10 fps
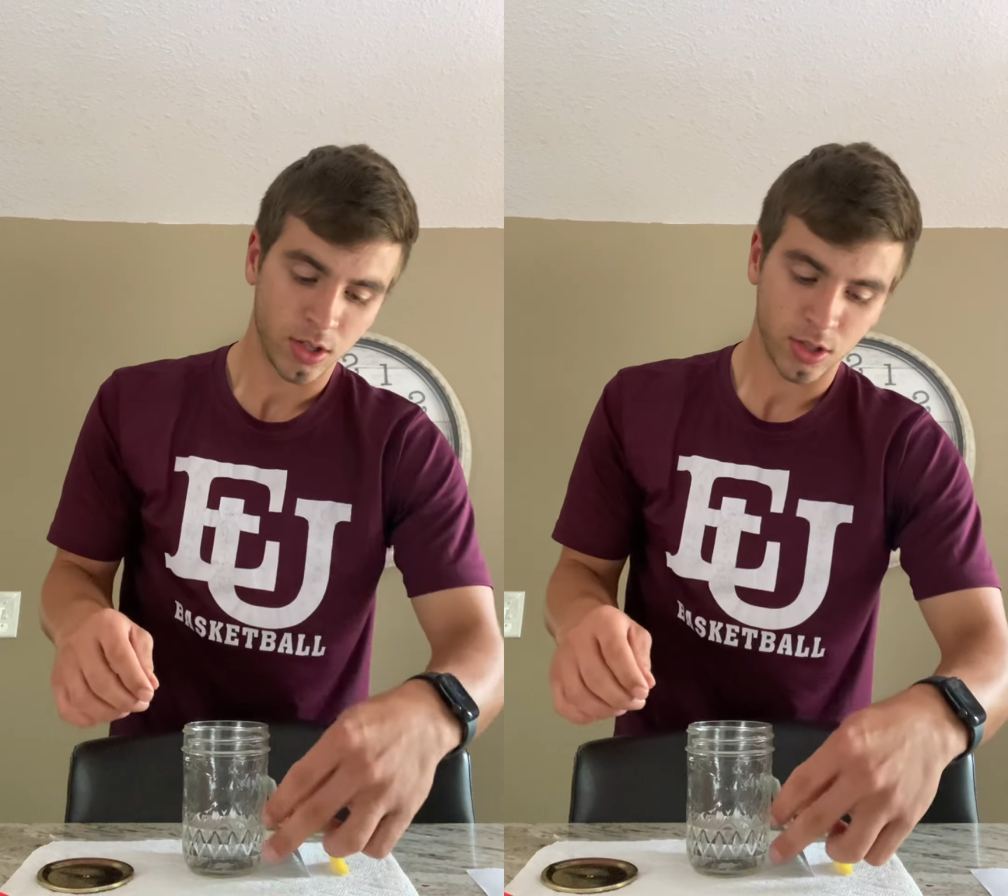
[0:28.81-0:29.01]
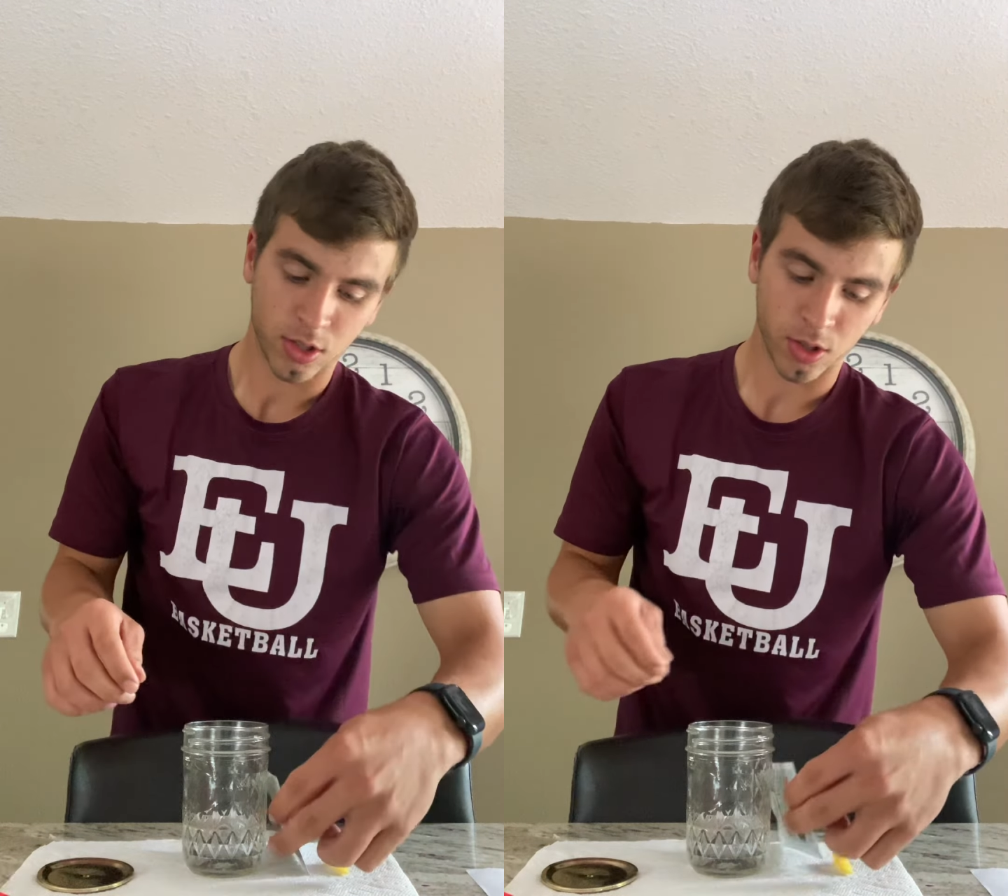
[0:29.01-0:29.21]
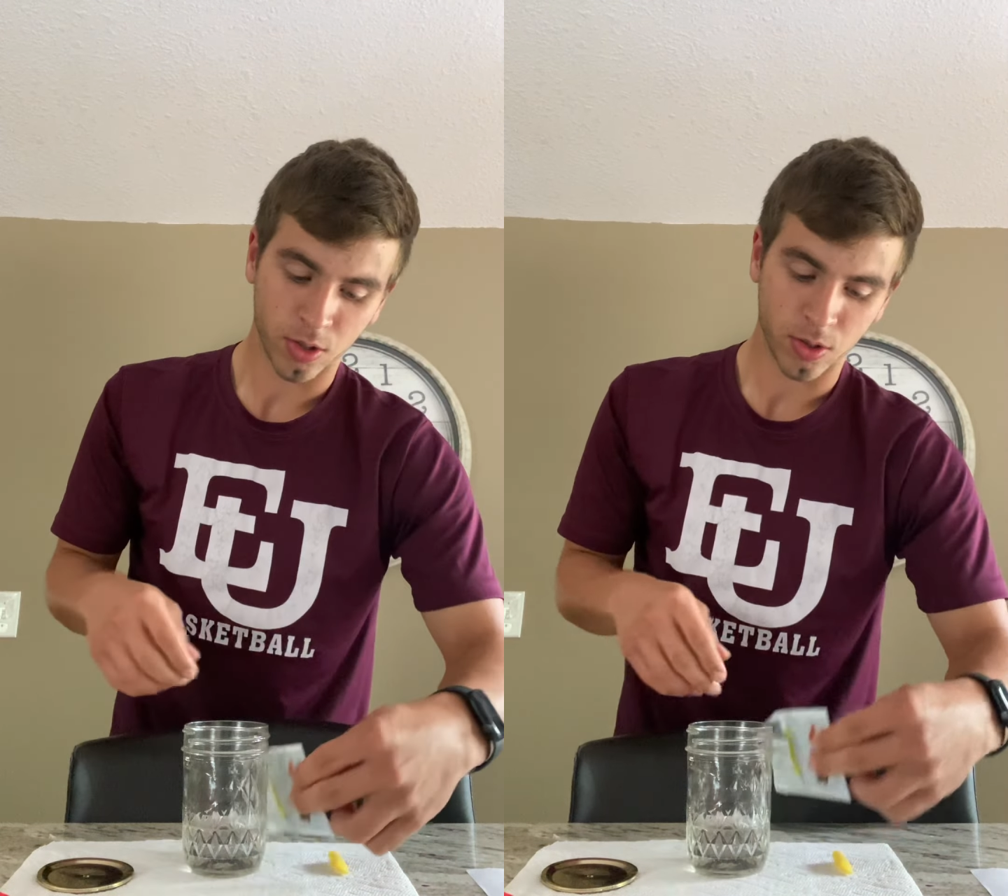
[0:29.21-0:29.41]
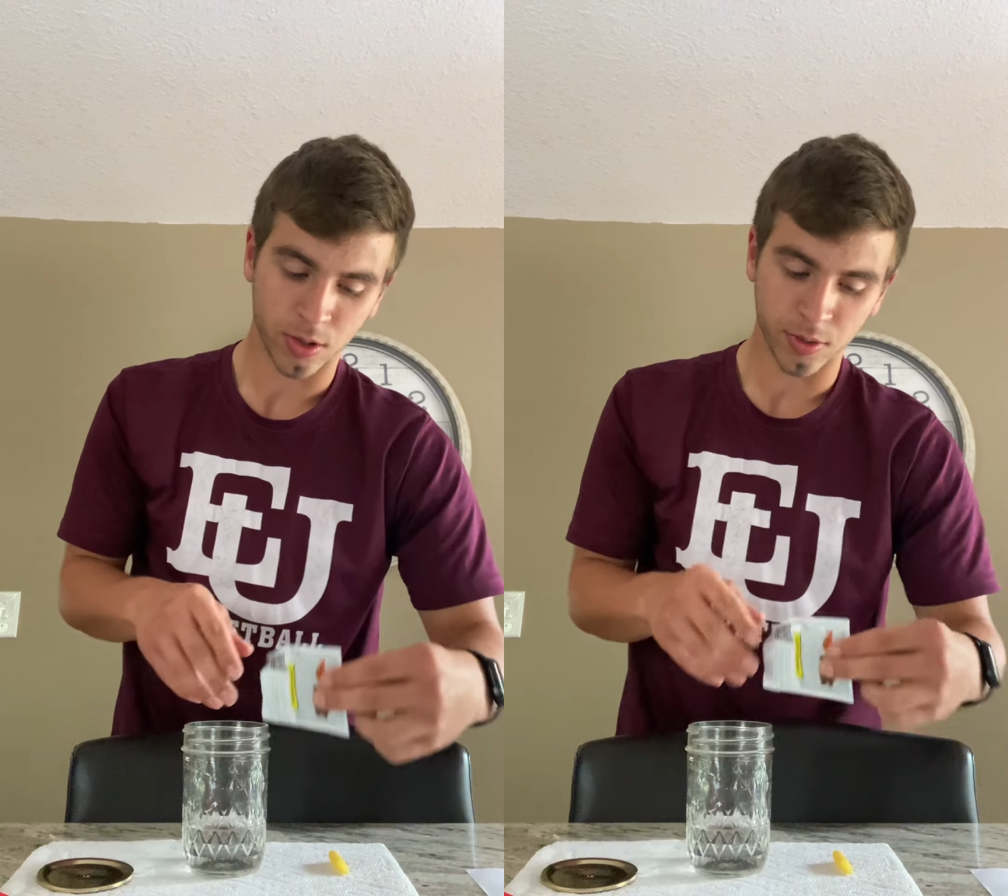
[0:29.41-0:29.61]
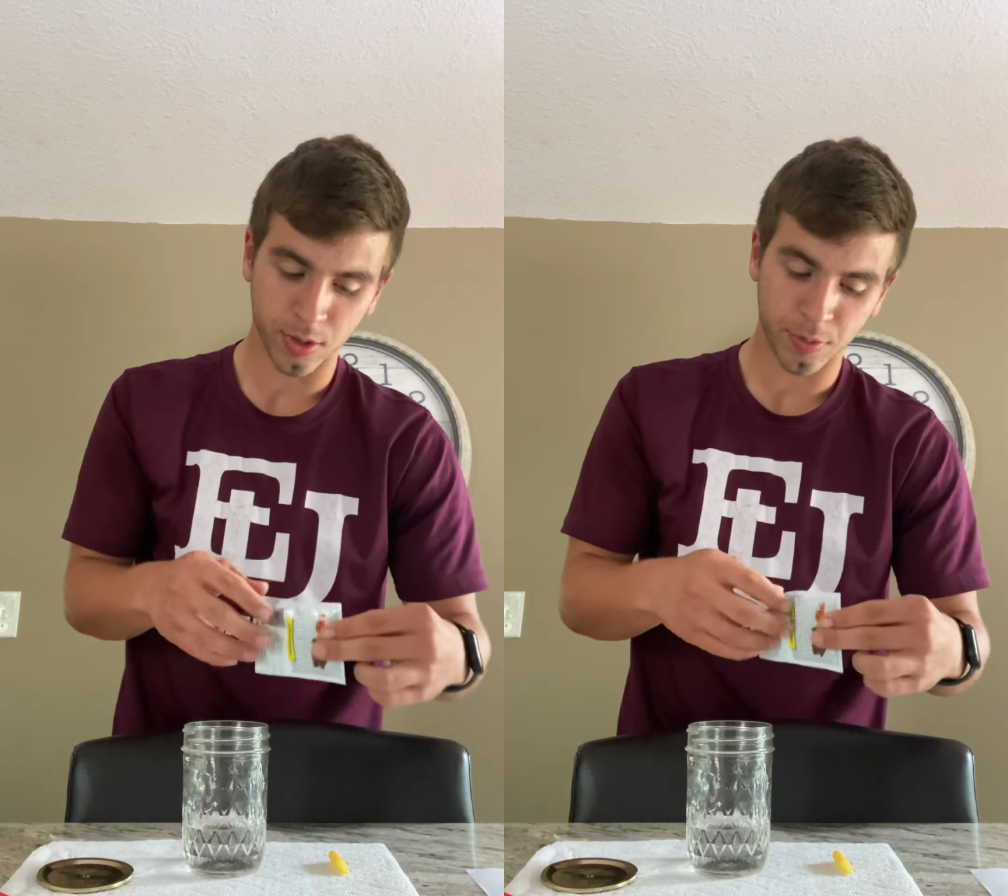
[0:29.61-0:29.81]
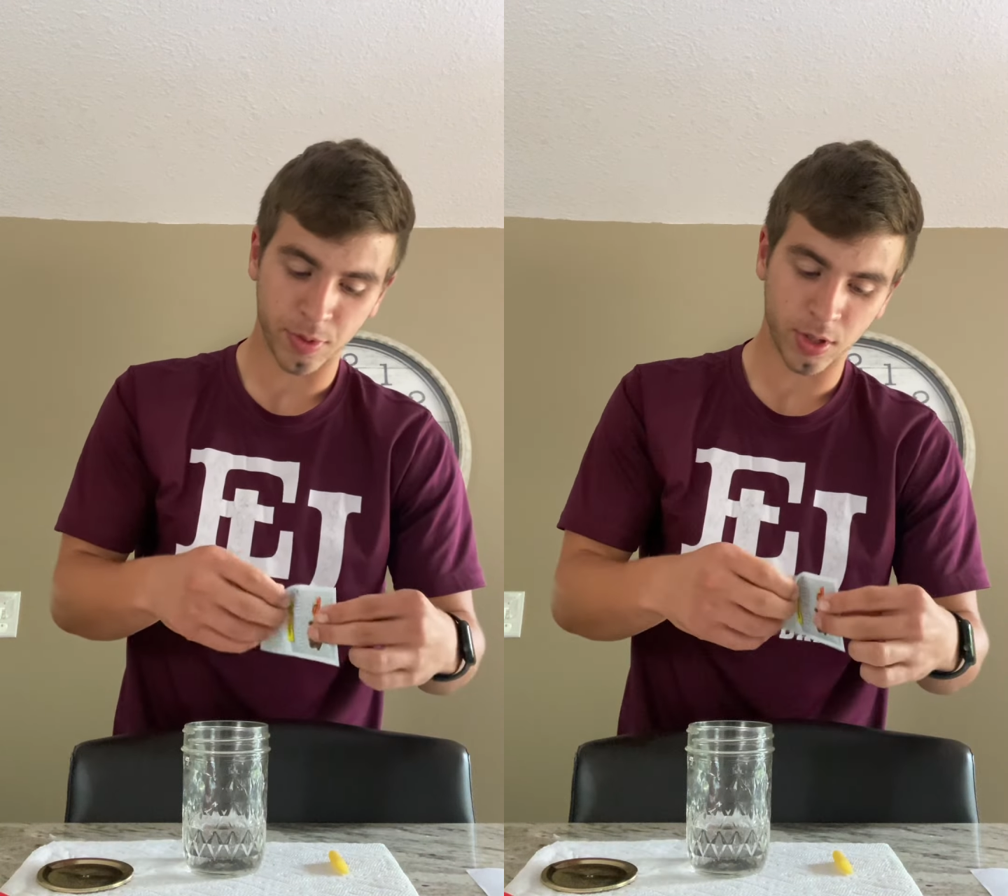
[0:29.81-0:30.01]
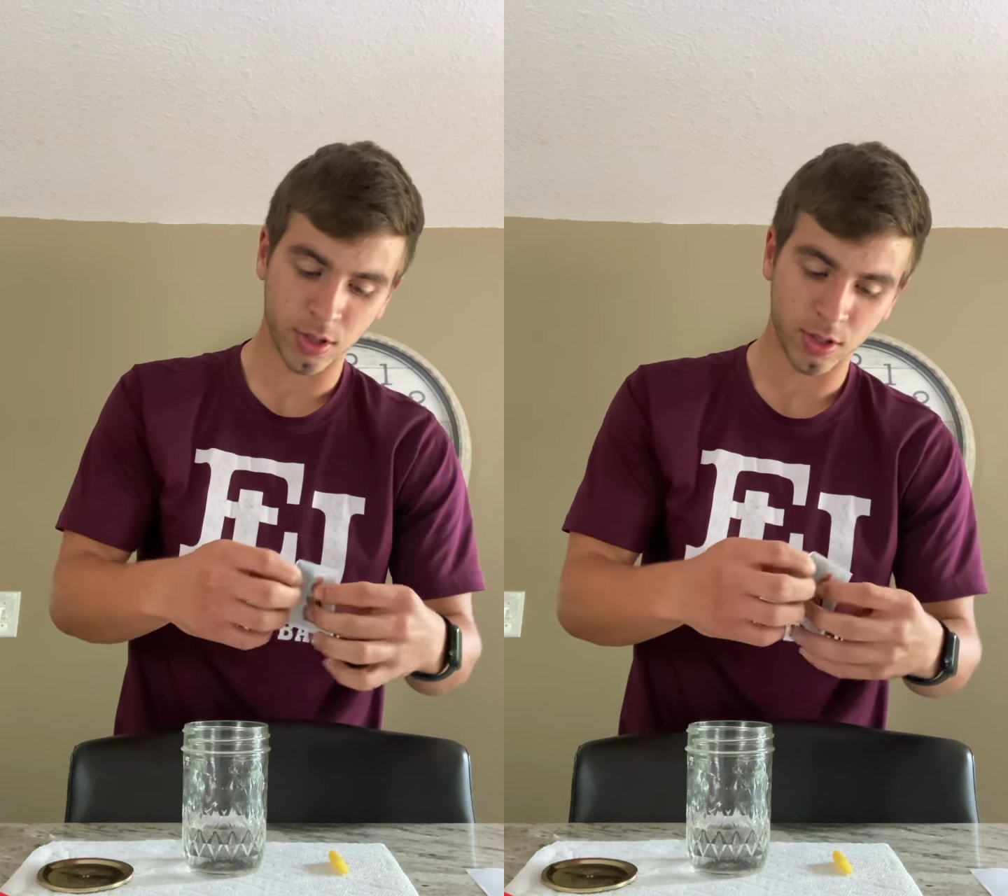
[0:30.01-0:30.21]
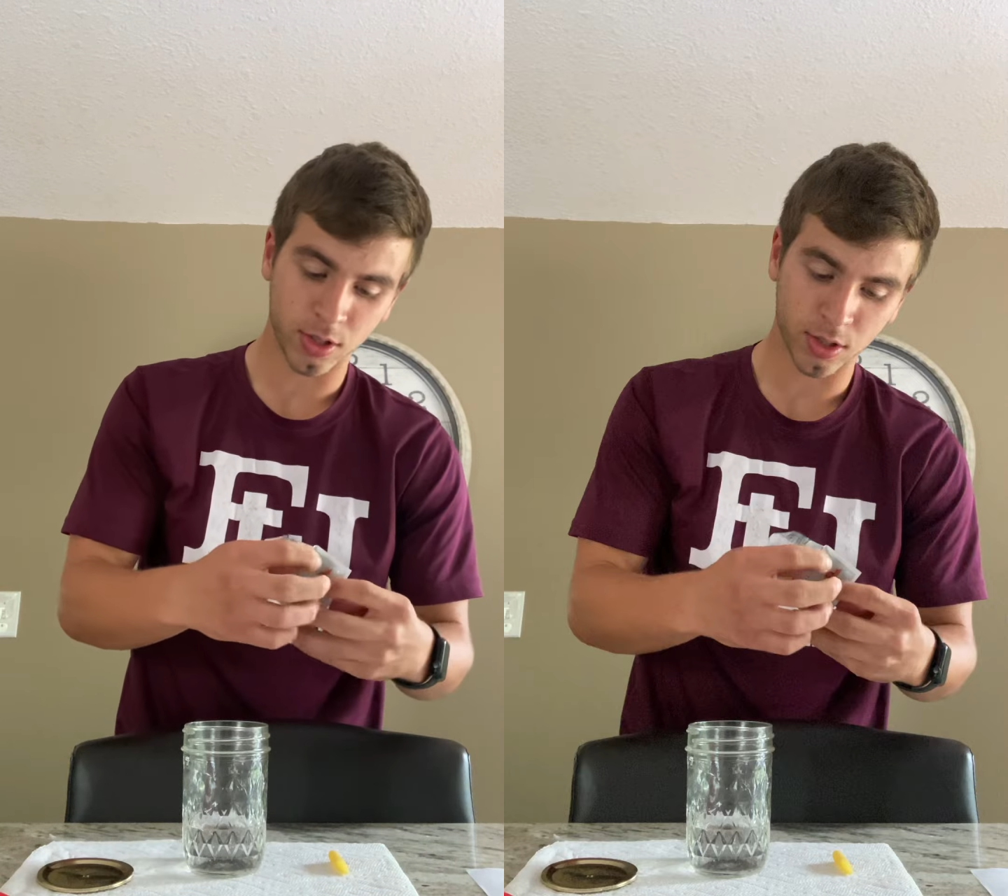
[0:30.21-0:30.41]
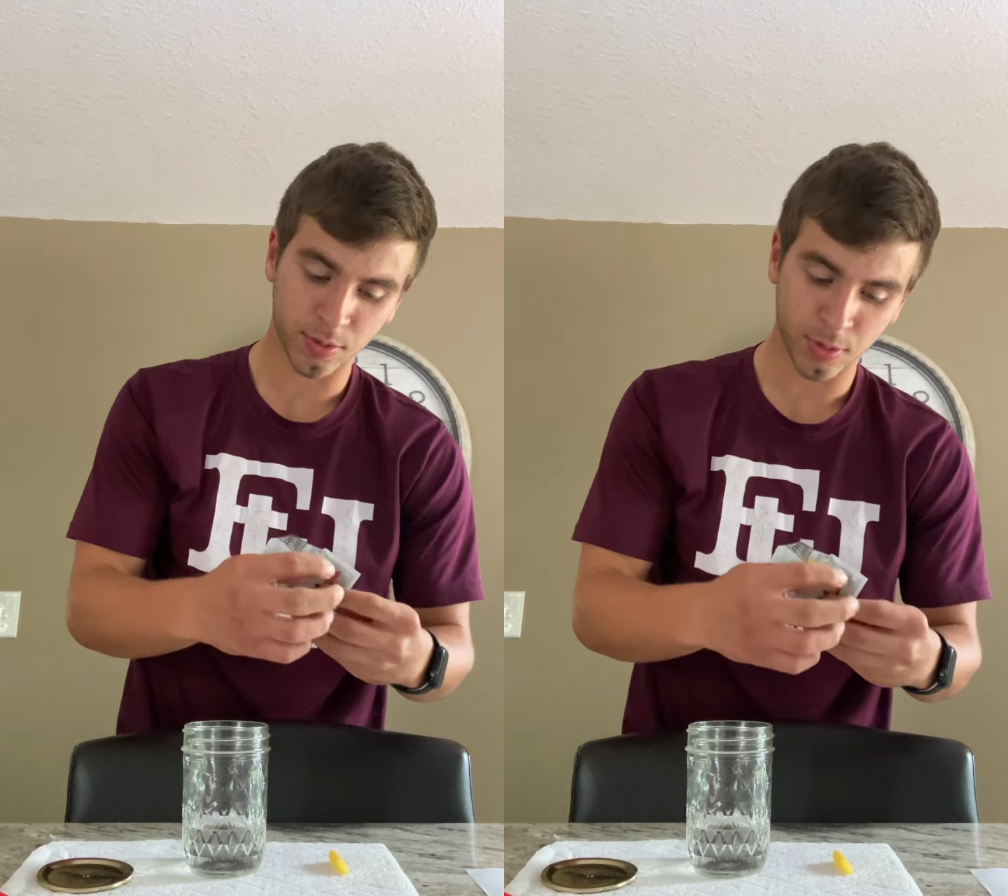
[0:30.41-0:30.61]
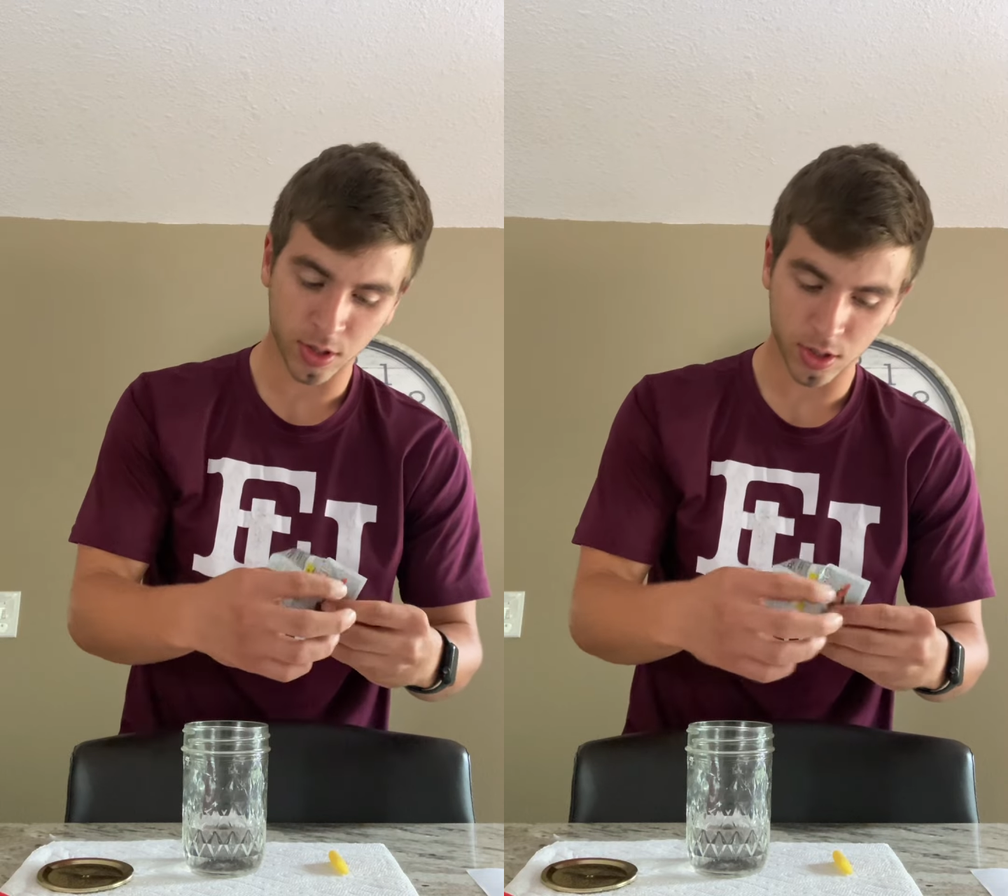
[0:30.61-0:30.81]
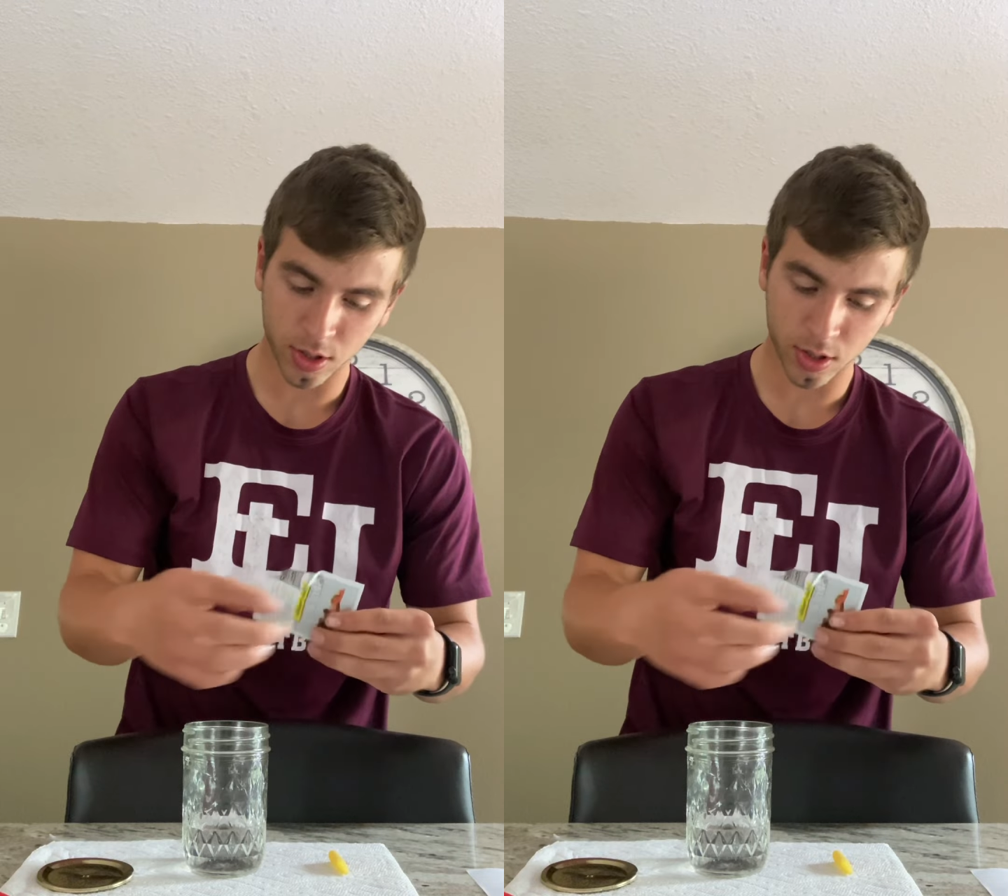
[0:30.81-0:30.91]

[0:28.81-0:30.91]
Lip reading: So I'm going to put in some